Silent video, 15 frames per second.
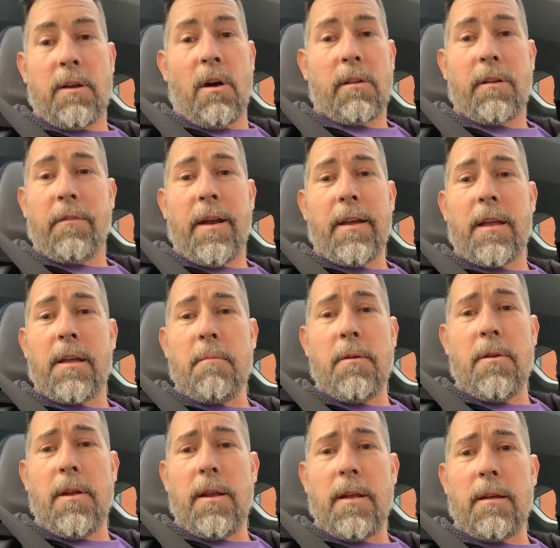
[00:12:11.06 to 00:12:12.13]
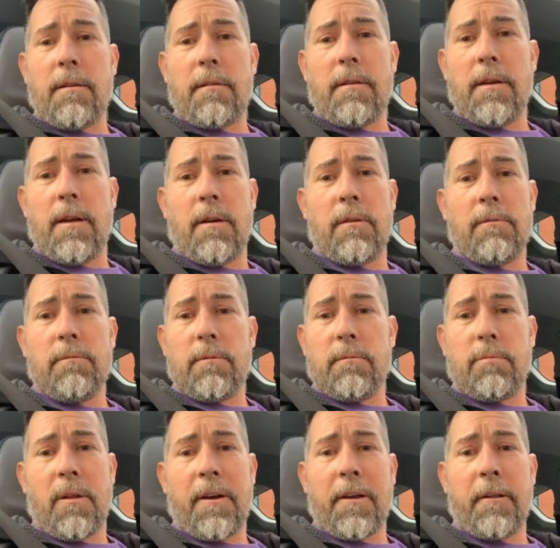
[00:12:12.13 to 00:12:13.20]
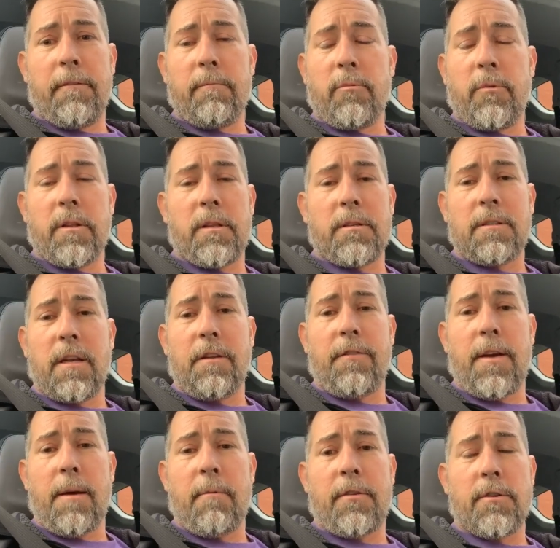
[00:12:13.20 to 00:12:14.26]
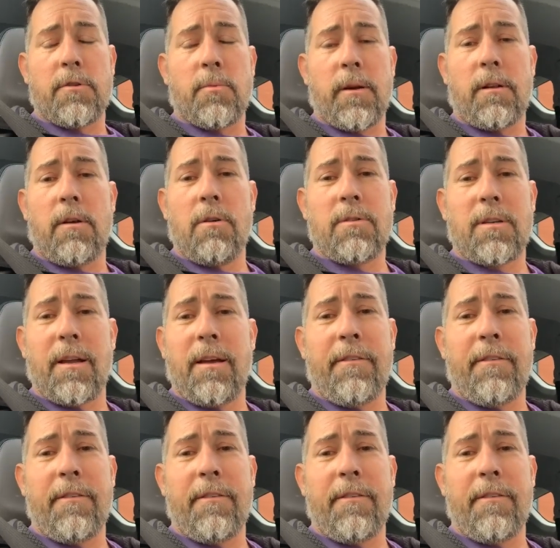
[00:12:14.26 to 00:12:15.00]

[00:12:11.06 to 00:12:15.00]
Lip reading: Cultivate a community, you know, plug in with a city fam if there's one close.